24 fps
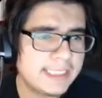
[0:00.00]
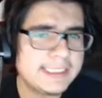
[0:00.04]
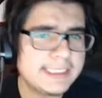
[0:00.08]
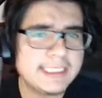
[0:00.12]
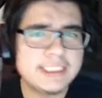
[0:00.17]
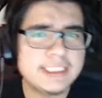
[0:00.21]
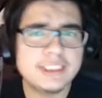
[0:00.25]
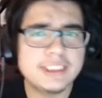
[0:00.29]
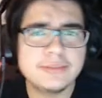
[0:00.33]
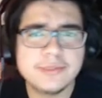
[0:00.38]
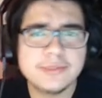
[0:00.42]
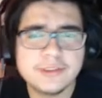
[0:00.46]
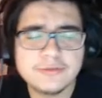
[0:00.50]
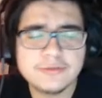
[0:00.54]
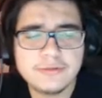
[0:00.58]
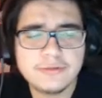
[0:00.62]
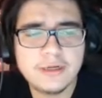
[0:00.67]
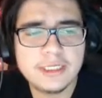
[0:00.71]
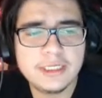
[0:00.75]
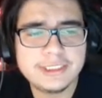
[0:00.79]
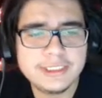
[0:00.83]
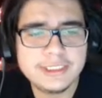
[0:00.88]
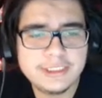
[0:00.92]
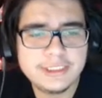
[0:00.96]
thank you so much for
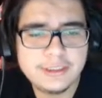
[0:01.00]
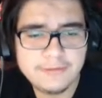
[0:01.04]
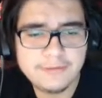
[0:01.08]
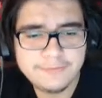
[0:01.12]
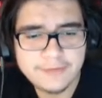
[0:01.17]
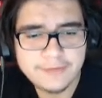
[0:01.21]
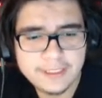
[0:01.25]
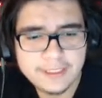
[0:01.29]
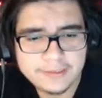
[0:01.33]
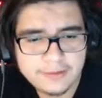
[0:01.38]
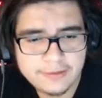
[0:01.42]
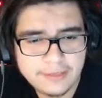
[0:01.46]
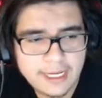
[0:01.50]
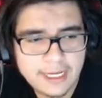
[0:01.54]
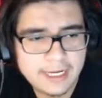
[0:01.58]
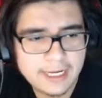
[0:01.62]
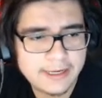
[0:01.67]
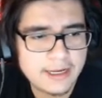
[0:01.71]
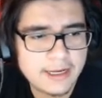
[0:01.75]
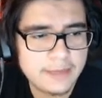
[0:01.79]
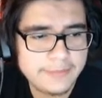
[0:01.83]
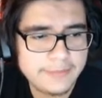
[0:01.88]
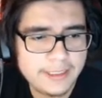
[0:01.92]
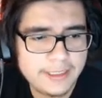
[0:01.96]
watching. Don't forget to
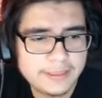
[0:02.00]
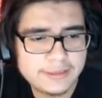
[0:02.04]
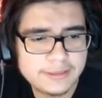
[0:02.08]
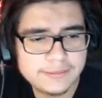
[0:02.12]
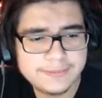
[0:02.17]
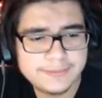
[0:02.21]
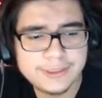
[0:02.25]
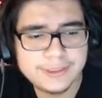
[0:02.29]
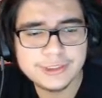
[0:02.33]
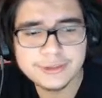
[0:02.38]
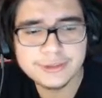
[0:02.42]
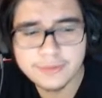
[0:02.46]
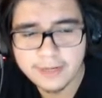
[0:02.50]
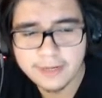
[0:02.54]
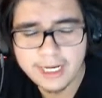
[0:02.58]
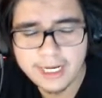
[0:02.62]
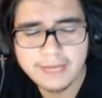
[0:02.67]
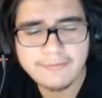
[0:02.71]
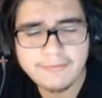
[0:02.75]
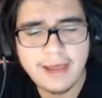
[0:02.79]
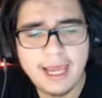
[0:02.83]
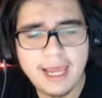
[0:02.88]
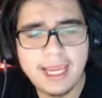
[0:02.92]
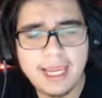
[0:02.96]
like, comment, and
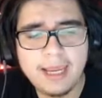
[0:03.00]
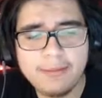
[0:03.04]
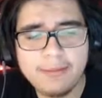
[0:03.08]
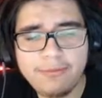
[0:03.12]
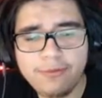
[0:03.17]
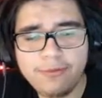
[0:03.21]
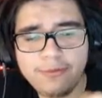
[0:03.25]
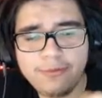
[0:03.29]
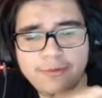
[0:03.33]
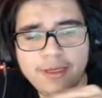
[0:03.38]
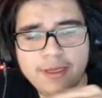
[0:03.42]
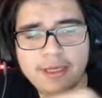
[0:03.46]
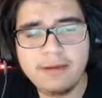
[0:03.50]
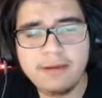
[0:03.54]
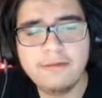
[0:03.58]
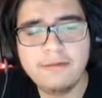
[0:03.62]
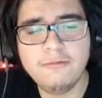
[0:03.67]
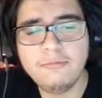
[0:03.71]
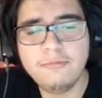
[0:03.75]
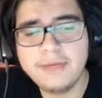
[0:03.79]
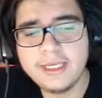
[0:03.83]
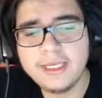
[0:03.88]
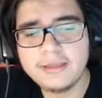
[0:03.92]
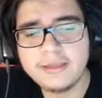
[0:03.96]
subscribe. I am
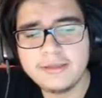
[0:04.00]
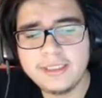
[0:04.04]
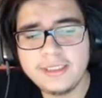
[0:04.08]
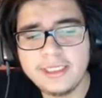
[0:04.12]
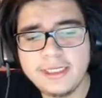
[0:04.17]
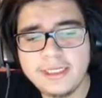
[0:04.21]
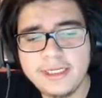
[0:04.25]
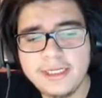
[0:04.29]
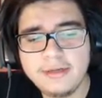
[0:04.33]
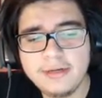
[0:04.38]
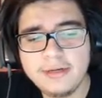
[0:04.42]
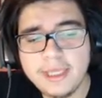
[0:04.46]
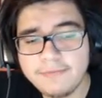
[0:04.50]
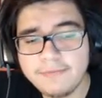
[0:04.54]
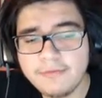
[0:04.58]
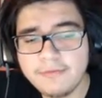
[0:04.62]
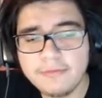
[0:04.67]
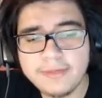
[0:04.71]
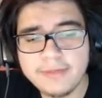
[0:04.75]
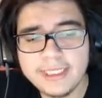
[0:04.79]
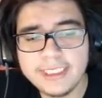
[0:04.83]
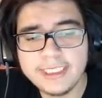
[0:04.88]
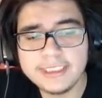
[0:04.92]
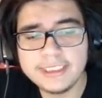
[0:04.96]
doing weekly
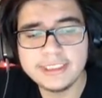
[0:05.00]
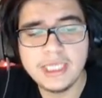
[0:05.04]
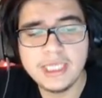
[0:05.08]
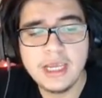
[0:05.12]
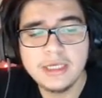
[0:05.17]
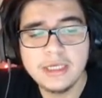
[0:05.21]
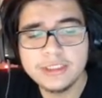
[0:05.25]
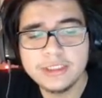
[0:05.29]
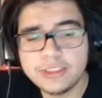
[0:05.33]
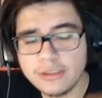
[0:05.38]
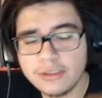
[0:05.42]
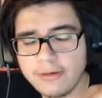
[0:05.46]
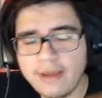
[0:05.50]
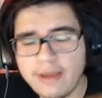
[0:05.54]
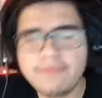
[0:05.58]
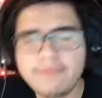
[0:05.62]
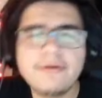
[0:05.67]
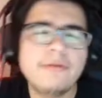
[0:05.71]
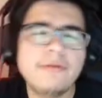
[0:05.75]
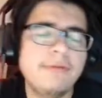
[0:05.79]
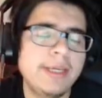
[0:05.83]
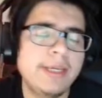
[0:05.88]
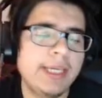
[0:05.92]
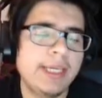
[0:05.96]
giveaways, so
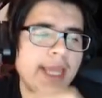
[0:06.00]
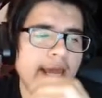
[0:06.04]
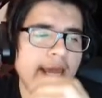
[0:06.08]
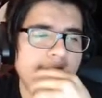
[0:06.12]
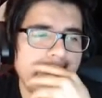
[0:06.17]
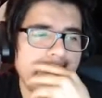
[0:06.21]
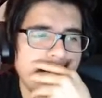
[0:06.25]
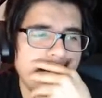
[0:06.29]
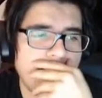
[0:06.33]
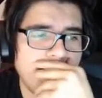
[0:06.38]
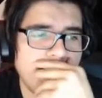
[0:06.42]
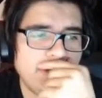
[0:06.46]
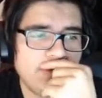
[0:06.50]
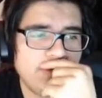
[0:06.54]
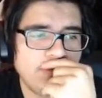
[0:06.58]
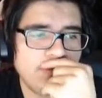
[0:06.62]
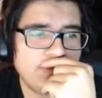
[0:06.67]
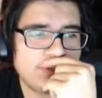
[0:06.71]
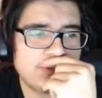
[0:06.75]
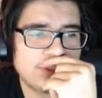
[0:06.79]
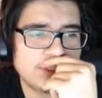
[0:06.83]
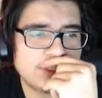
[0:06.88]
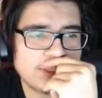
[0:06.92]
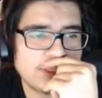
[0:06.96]
every weekend I
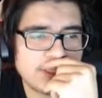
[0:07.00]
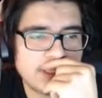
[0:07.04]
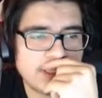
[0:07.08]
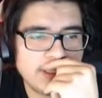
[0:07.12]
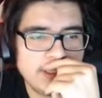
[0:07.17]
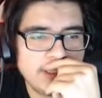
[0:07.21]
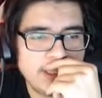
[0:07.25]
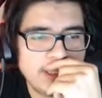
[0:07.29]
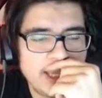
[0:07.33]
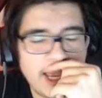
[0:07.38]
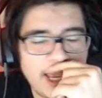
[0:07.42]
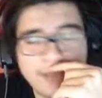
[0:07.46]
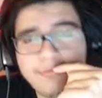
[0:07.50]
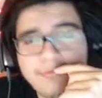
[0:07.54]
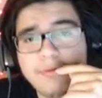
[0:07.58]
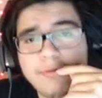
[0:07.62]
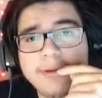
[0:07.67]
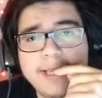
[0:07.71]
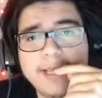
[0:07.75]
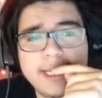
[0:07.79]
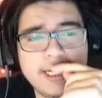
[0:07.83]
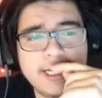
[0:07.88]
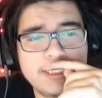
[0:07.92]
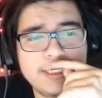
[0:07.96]
do... Every
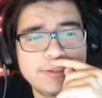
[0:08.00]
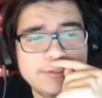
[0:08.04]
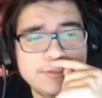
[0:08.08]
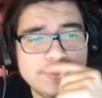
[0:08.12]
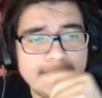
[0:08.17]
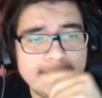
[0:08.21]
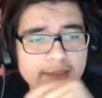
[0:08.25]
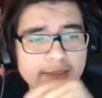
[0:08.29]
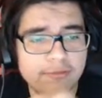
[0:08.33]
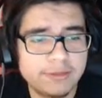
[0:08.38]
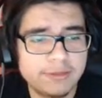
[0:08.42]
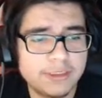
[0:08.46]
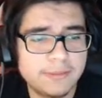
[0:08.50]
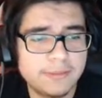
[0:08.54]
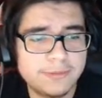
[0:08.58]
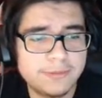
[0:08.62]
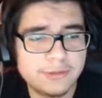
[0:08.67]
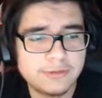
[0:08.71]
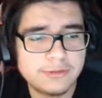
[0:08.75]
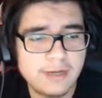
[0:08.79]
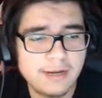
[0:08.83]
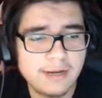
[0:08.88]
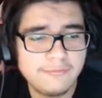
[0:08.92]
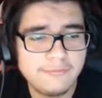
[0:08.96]
weekend I do select one
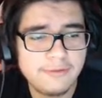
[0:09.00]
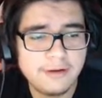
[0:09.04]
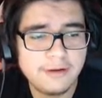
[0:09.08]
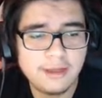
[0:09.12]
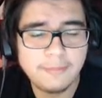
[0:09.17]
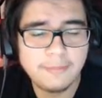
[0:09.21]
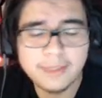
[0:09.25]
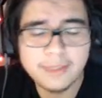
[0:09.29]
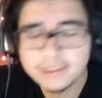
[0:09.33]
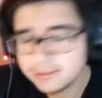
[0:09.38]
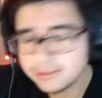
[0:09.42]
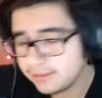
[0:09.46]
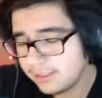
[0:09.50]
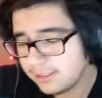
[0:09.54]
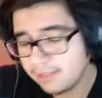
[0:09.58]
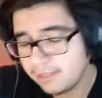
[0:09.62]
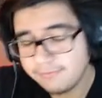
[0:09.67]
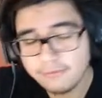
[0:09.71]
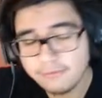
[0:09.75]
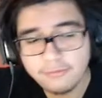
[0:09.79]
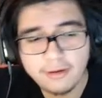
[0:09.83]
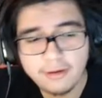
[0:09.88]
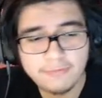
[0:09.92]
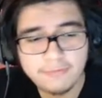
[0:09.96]
subscriber and I basically
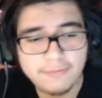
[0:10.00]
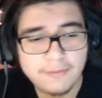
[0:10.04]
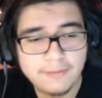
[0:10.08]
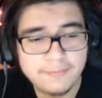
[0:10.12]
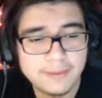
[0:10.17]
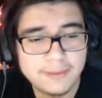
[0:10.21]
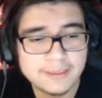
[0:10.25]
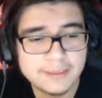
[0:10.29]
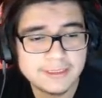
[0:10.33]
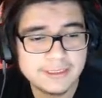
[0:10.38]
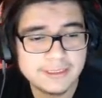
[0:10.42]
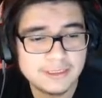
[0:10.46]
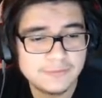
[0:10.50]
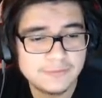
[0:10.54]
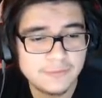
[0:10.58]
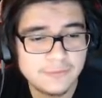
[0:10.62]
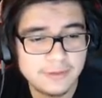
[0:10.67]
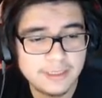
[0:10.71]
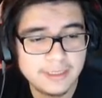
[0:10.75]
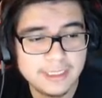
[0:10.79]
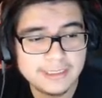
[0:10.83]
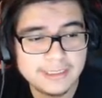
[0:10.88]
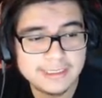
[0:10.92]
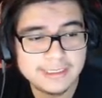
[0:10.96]
give away V-Bucks since
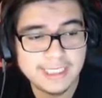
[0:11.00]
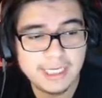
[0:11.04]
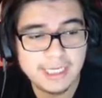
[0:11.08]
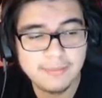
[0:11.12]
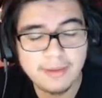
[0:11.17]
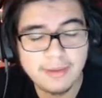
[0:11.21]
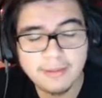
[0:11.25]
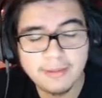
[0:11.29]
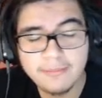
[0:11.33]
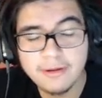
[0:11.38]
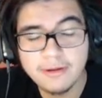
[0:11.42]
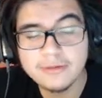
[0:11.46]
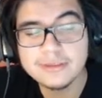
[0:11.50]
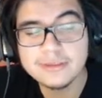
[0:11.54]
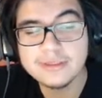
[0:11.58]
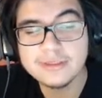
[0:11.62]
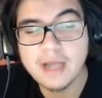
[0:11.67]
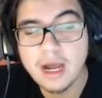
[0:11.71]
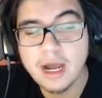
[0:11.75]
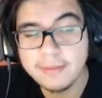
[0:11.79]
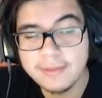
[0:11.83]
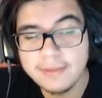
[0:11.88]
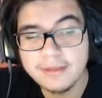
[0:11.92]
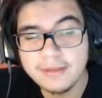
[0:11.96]
Fortnite is the game I most
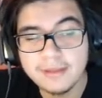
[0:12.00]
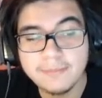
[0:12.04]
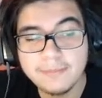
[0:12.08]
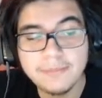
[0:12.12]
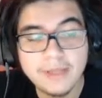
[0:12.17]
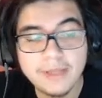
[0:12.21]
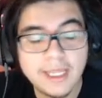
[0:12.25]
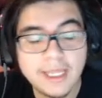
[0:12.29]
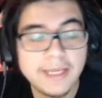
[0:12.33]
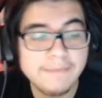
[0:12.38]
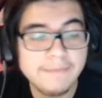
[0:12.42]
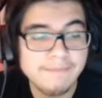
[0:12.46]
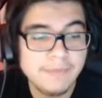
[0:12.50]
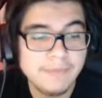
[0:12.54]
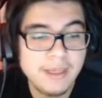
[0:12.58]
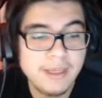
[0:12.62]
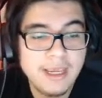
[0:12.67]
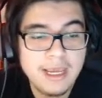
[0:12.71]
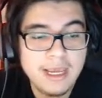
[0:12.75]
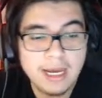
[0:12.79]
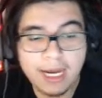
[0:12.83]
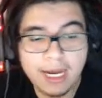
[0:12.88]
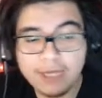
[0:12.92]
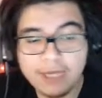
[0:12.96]
commonly play.
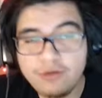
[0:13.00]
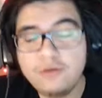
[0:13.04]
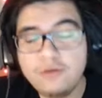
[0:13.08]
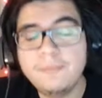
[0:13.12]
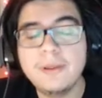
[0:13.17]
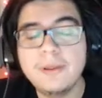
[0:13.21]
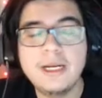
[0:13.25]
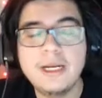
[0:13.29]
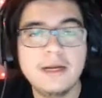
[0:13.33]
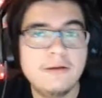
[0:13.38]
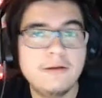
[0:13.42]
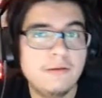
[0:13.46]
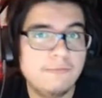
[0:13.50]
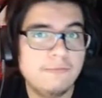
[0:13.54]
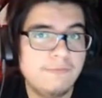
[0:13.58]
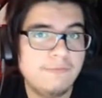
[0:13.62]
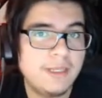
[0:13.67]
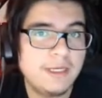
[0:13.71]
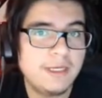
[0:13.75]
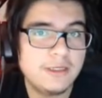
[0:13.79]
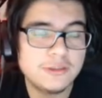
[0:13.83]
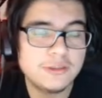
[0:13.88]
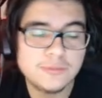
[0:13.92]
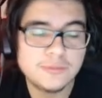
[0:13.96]
I do put out
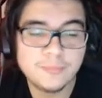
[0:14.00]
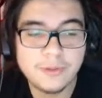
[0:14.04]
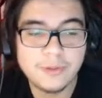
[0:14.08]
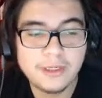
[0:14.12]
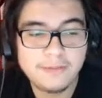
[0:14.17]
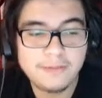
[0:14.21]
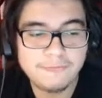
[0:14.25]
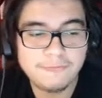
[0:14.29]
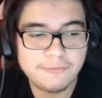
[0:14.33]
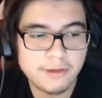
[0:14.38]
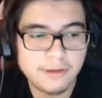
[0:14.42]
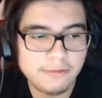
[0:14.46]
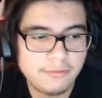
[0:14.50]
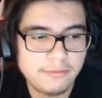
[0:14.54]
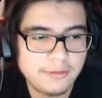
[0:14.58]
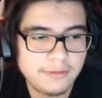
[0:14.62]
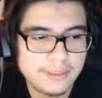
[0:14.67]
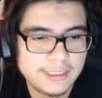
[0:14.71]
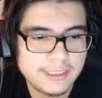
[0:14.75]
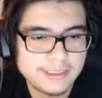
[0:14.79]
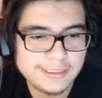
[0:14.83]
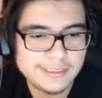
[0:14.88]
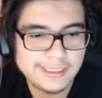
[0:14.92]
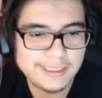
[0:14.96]
videos pretty
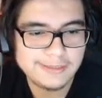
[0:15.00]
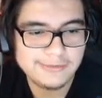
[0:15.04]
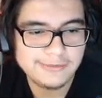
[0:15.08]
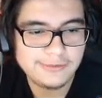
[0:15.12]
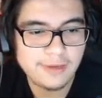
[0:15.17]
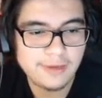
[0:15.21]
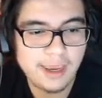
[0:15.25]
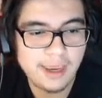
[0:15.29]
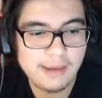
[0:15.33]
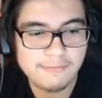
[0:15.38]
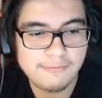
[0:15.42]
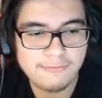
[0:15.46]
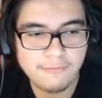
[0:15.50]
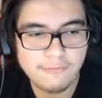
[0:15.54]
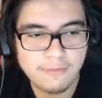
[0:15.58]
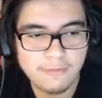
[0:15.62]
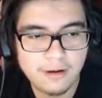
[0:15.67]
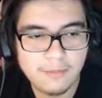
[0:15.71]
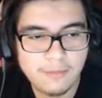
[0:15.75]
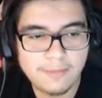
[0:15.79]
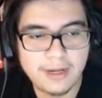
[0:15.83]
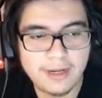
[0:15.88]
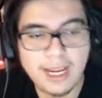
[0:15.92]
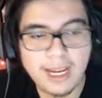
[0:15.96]
frequently as you can see I have four
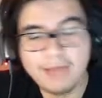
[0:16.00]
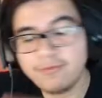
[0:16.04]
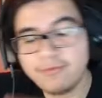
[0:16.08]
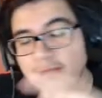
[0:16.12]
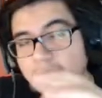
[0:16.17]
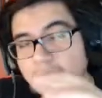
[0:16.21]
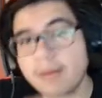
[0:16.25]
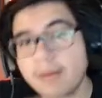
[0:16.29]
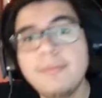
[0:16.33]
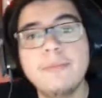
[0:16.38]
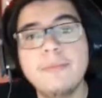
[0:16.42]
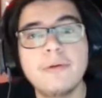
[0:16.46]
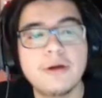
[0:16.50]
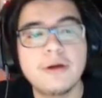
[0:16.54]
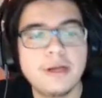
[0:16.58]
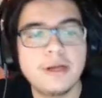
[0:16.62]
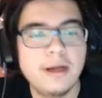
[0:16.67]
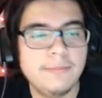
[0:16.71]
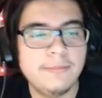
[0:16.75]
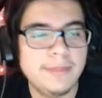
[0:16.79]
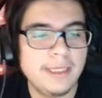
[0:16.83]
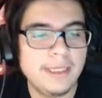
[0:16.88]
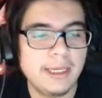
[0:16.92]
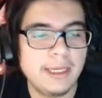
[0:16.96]
up, but I have a couple more
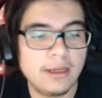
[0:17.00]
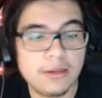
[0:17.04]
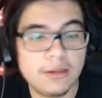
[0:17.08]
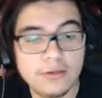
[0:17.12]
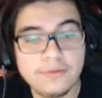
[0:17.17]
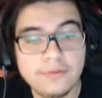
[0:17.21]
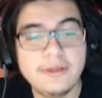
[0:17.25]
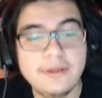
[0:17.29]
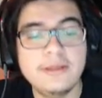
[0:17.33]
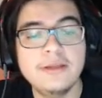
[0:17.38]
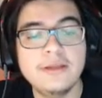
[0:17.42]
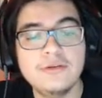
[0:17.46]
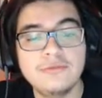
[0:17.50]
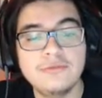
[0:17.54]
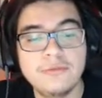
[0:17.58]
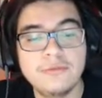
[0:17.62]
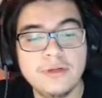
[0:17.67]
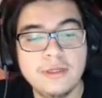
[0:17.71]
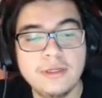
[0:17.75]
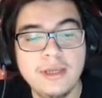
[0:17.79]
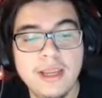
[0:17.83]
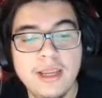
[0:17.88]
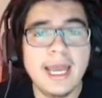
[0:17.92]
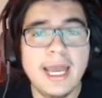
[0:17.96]
coming including this
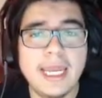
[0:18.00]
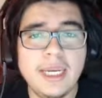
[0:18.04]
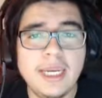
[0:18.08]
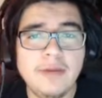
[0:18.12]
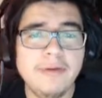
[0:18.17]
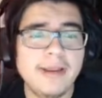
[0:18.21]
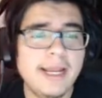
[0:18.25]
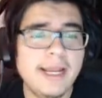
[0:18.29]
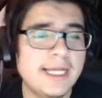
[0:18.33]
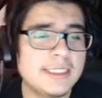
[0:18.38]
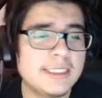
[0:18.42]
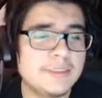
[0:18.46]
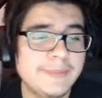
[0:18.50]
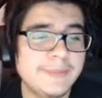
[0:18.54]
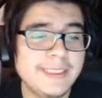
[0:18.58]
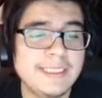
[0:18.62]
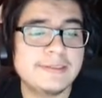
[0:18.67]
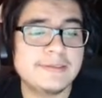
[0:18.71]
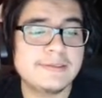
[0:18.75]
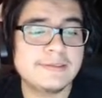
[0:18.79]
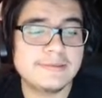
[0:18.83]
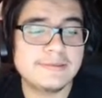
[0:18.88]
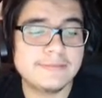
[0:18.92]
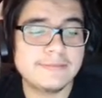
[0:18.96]
one. Anyway guys,
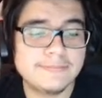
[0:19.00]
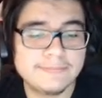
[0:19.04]
peace.